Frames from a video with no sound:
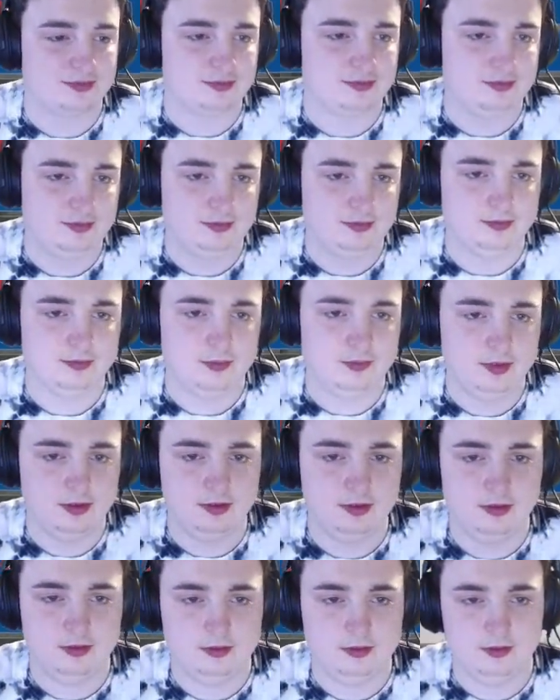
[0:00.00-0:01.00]

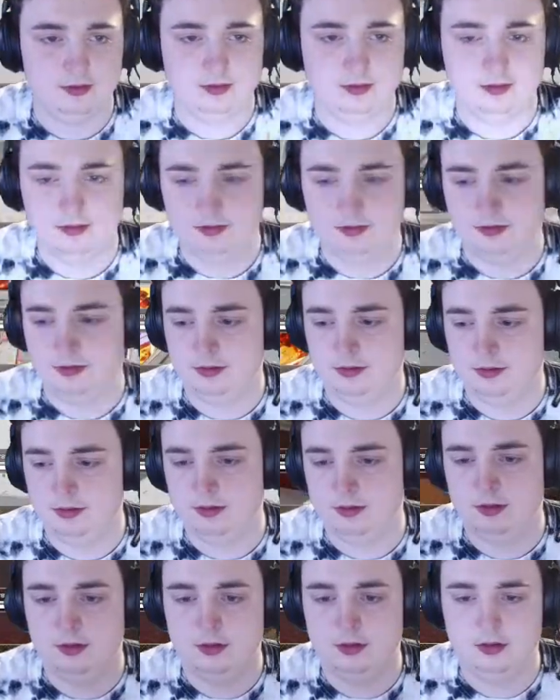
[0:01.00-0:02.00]

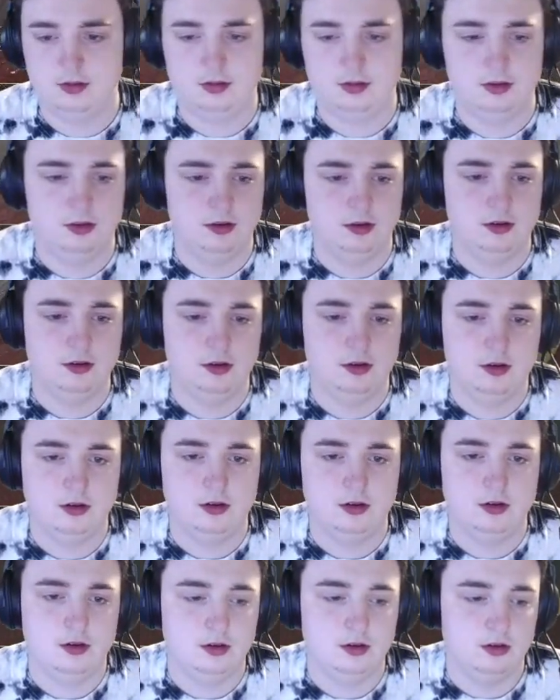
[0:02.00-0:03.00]

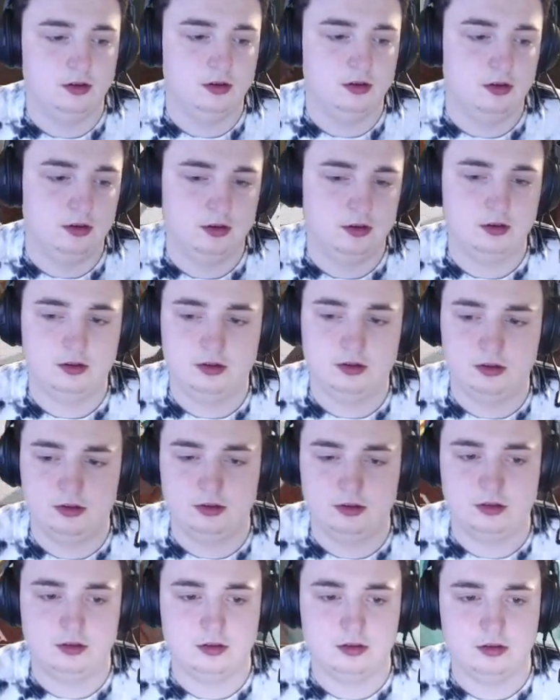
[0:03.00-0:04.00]

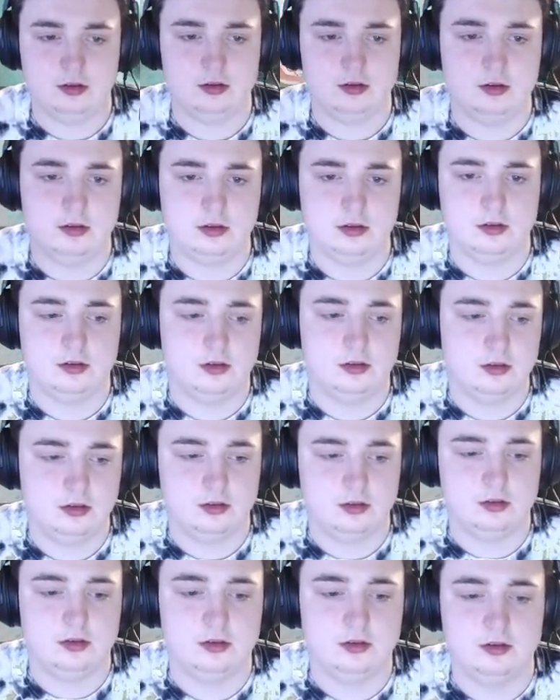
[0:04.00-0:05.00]

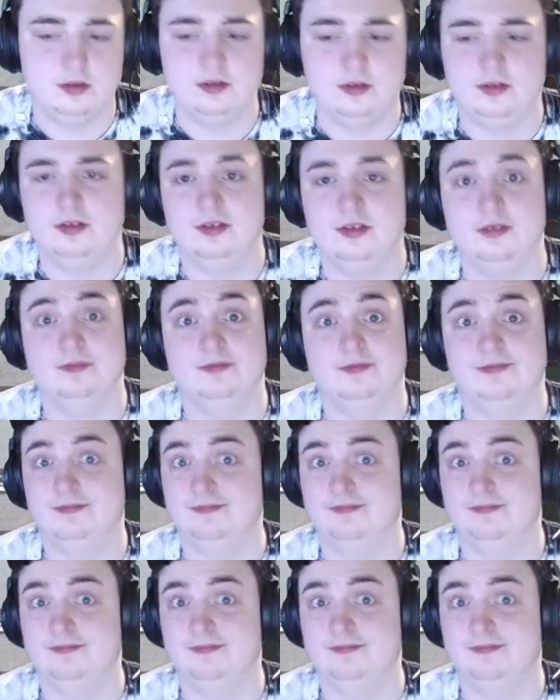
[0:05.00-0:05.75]
Nobody speaks.